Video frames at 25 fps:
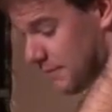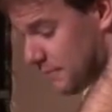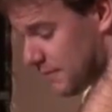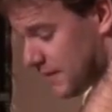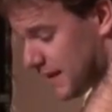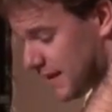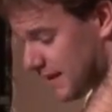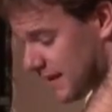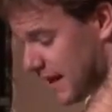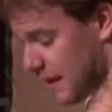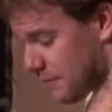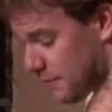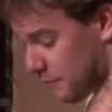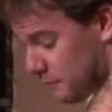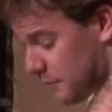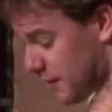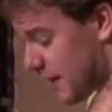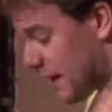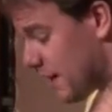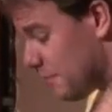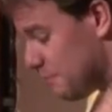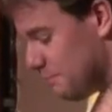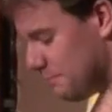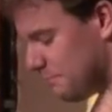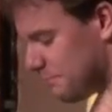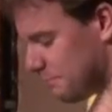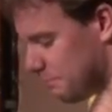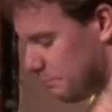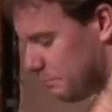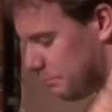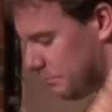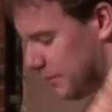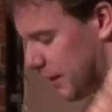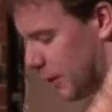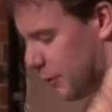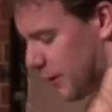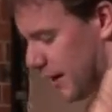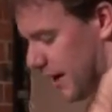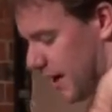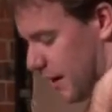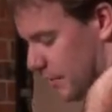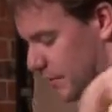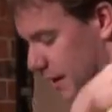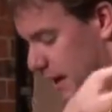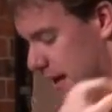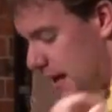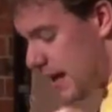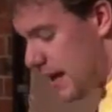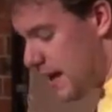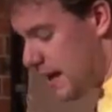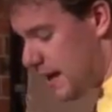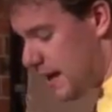yeah, things happen without blowing up.